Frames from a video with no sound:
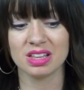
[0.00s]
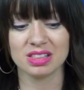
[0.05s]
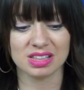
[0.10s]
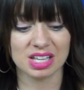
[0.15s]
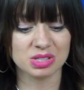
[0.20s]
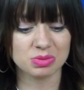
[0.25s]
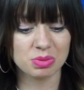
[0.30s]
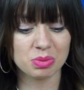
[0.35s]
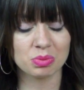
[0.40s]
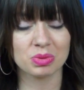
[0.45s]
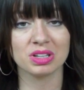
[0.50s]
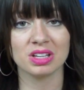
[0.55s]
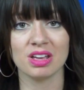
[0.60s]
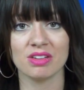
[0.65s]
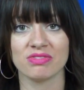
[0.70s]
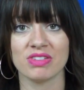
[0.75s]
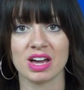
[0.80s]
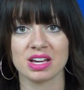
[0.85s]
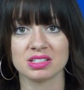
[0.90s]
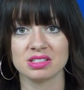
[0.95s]
That's what really
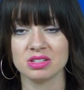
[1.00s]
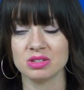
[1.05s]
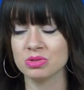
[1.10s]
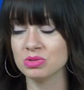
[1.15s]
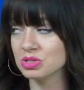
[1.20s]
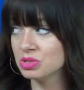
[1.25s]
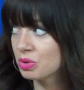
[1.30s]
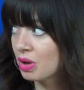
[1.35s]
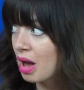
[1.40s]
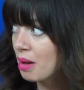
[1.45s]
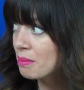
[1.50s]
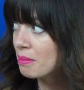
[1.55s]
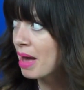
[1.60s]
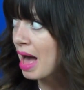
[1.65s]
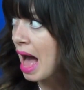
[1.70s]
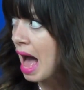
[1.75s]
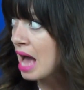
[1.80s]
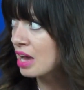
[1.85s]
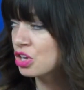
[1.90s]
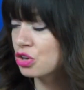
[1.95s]
affects you, is you come
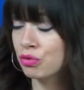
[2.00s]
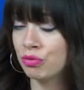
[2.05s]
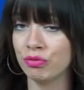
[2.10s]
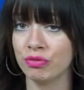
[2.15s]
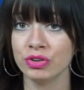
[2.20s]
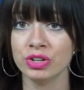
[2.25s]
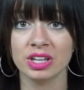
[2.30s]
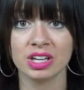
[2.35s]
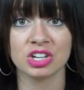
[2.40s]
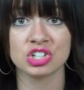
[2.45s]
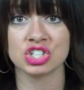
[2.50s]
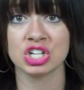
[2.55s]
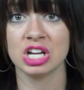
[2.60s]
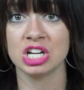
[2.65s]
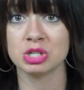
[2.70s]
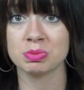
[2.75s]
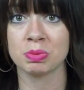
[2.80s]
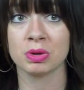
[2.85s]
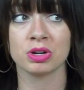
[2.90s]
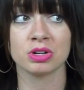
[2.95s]
back, you feel like a
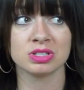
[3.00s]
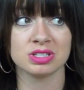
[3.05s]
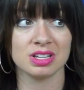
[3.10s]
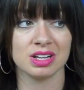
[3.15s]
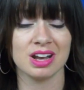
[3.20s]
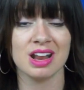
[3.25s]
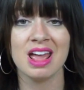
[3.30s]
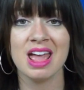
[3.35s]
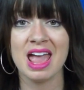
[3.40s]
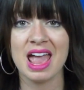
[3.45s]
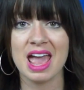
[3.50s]
changed person,